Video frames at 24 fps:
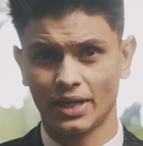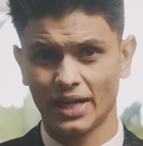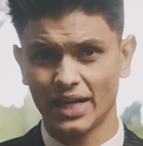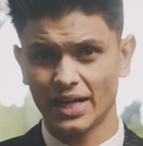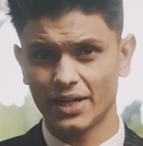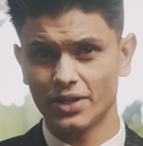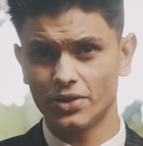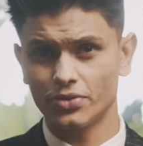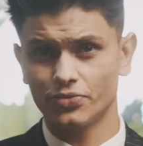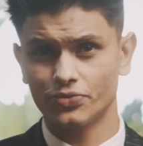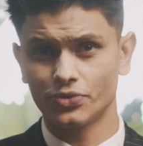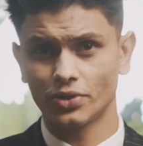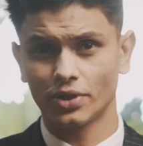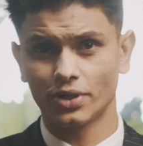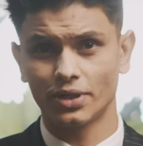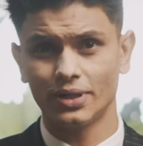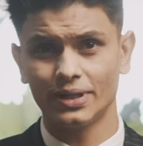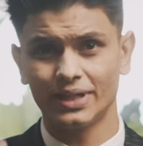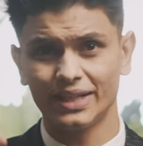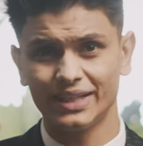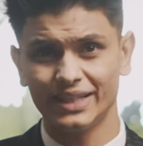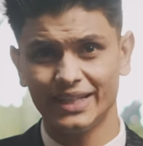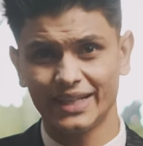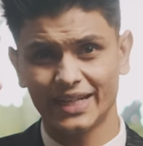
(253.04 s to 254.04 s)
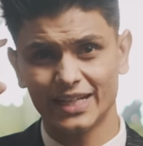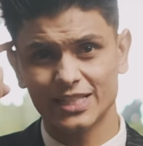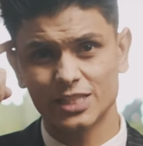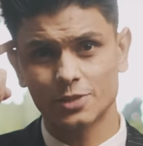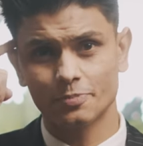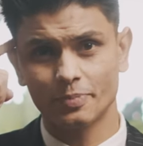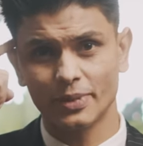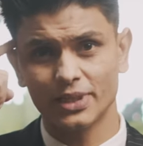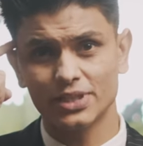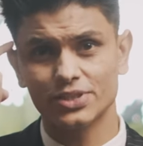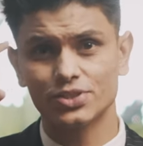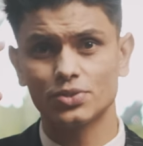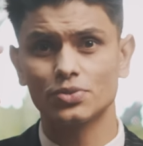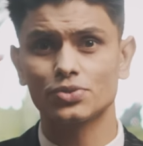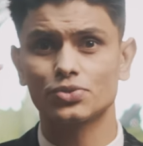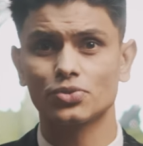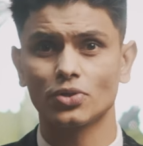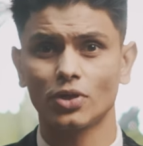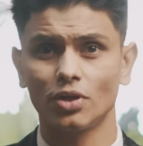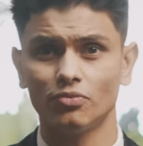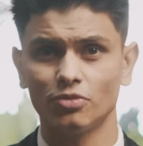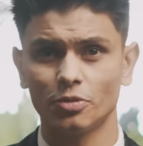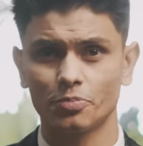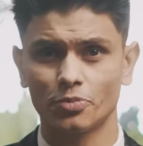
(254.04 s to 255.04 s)
And if you aren't in the headspace to
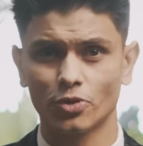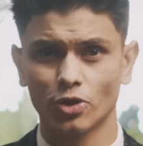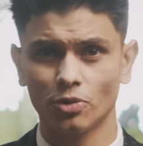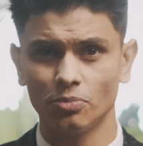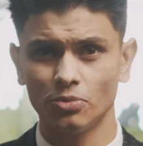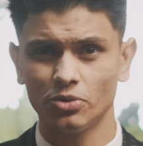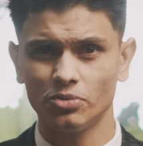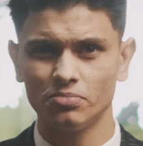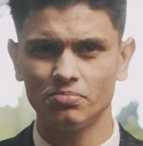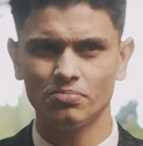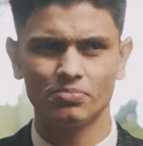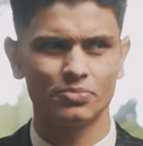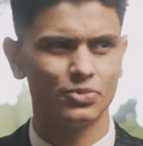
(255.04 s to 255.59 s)
solve a problem,